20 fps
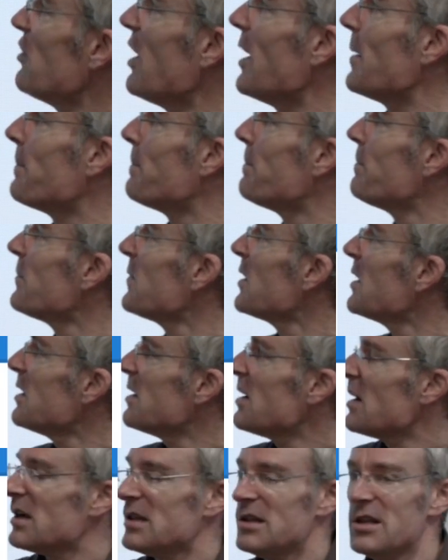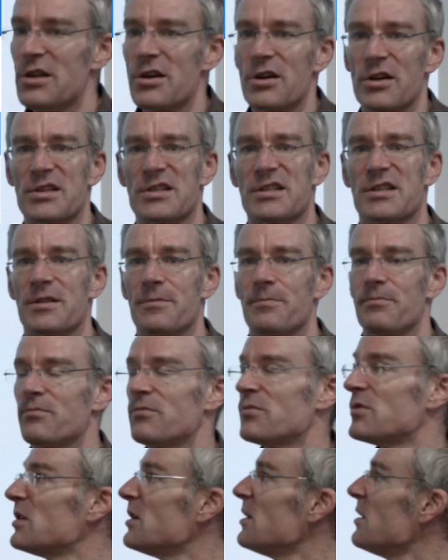Right, Linux.
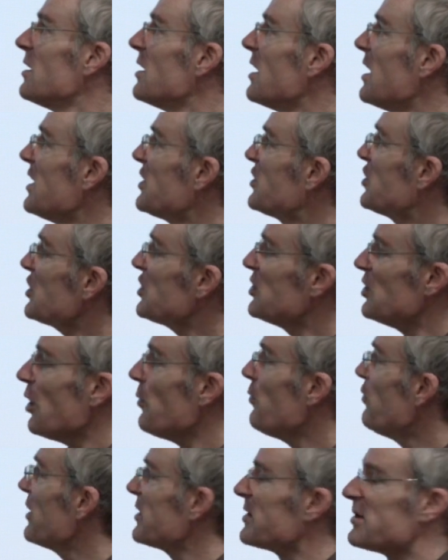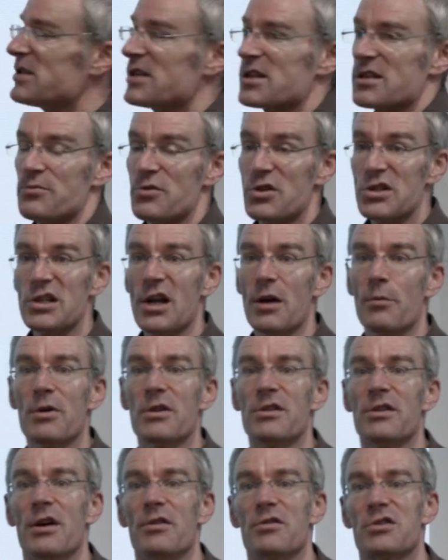It's just an operating system, just like
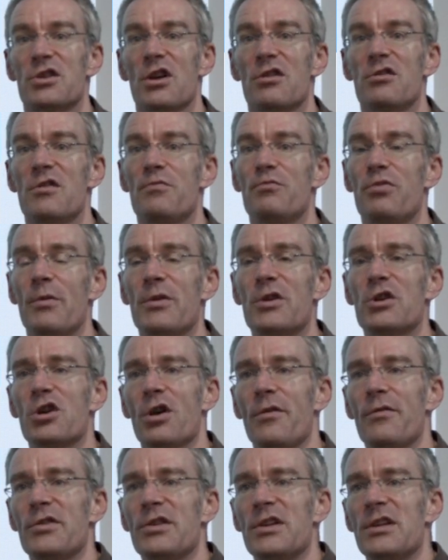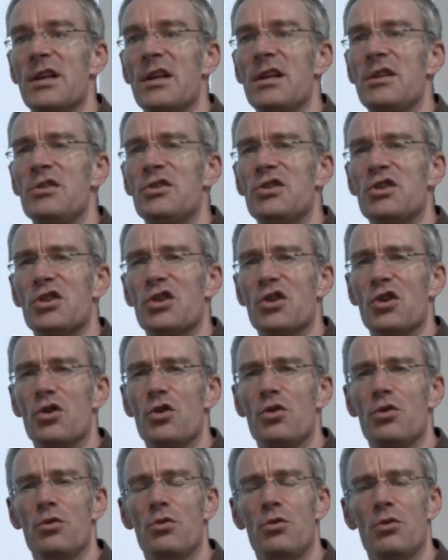Windows. So you probably covered it in
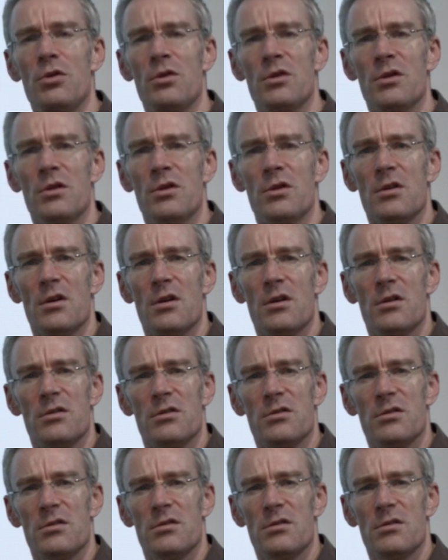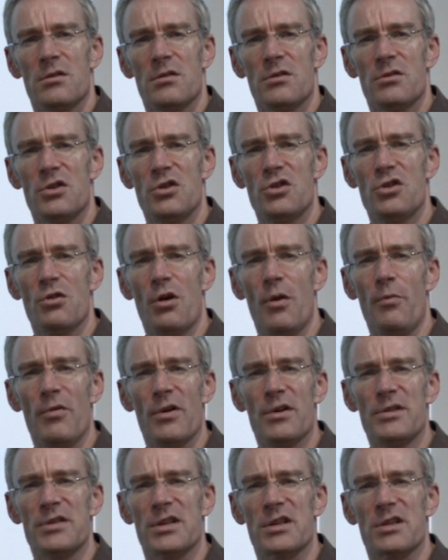2. Did you
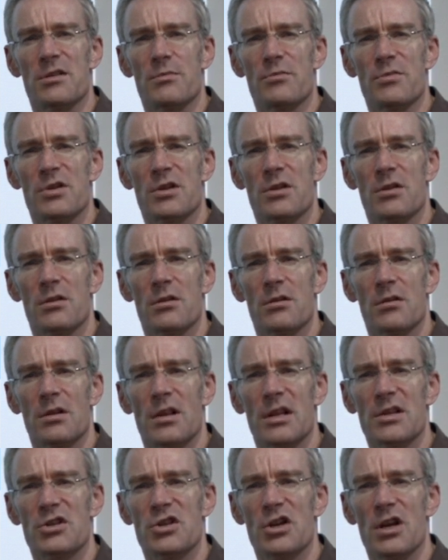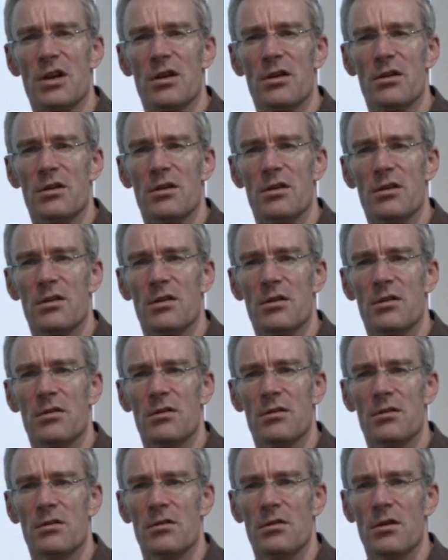operate systems last year?
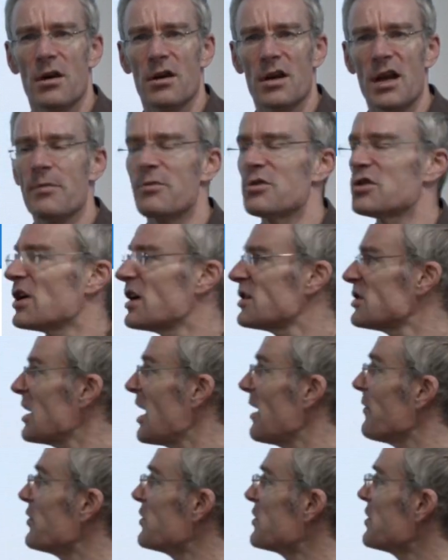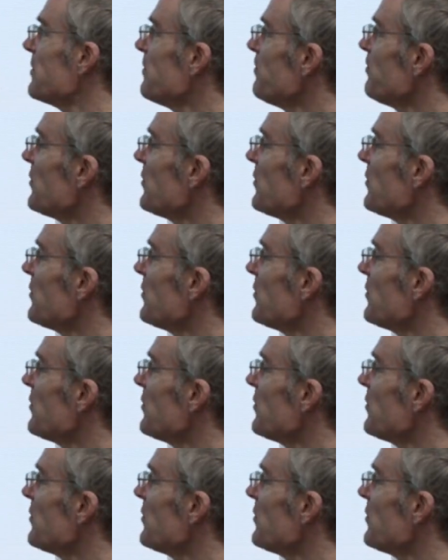Okay, which I guess you haven't.